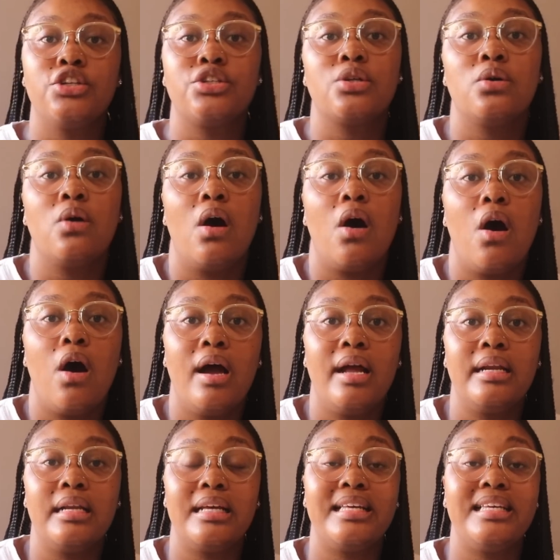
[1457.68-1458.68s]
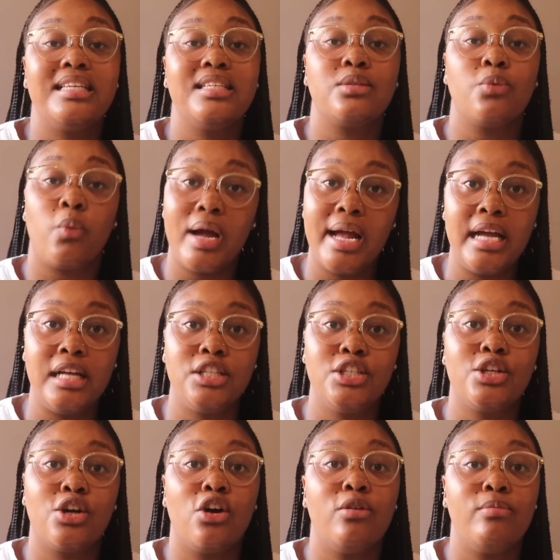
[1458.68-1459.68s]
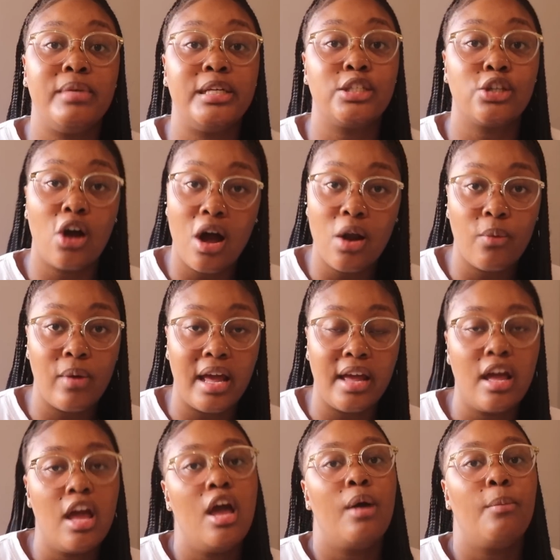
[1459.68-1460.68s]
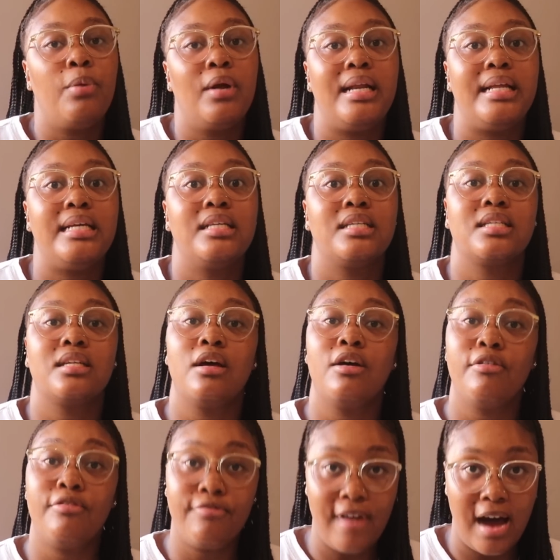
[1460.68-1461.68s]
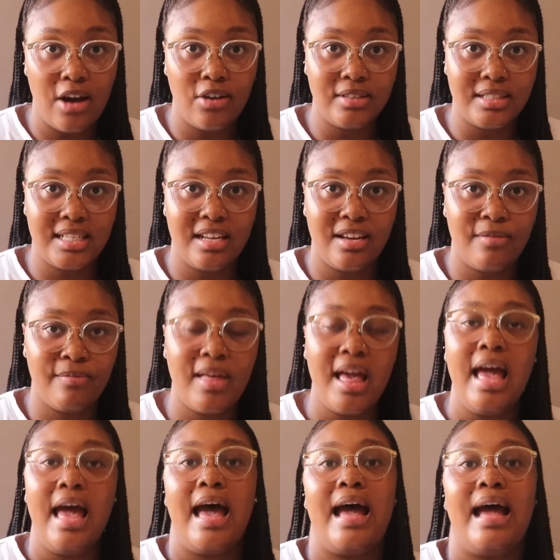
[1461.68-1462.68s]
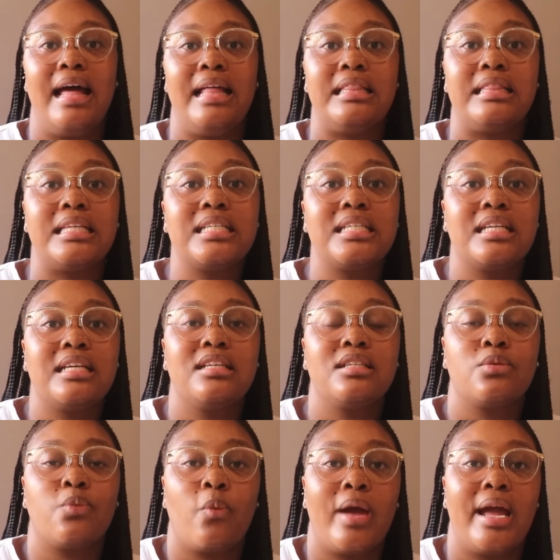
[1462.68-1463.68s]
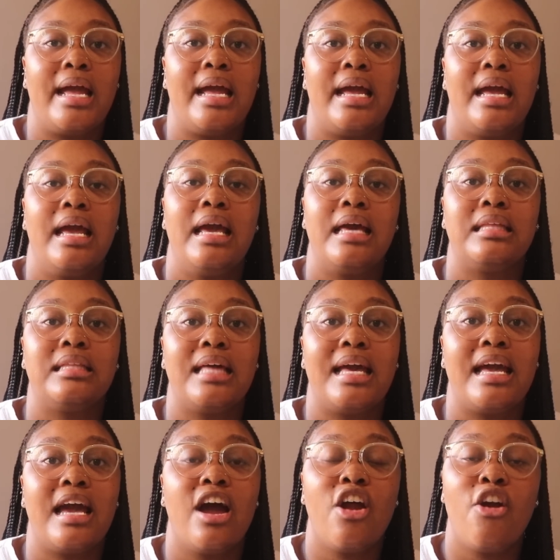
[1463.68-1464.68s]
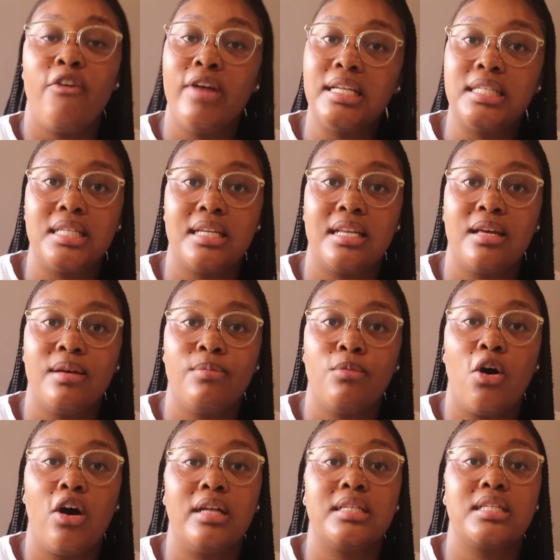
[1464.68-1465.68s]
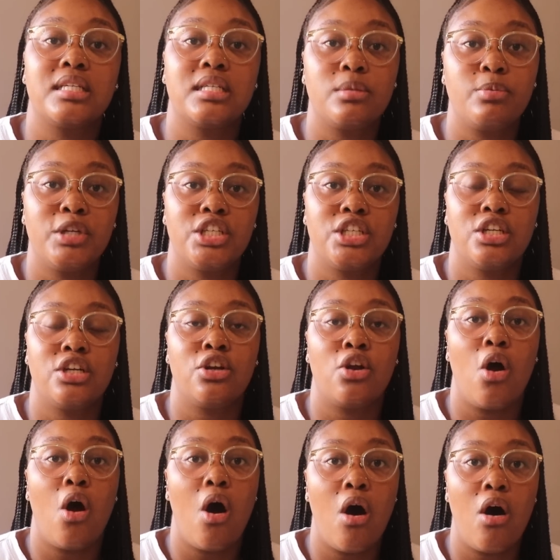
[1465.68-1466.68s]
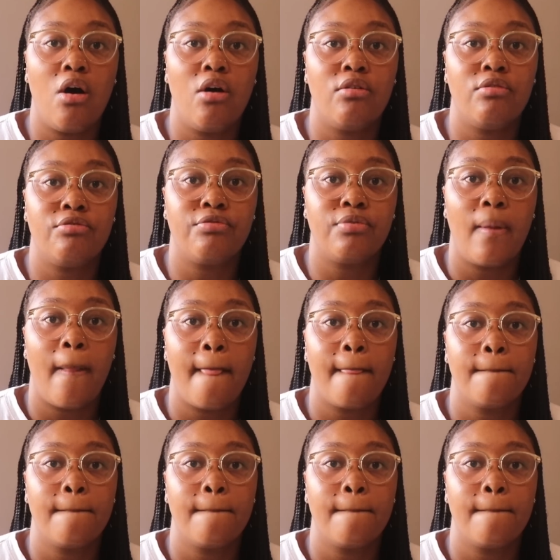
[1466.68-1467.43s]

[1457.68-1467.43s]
So on his way to go meet Conway, police found him, and this is where they arrested him on suspicion of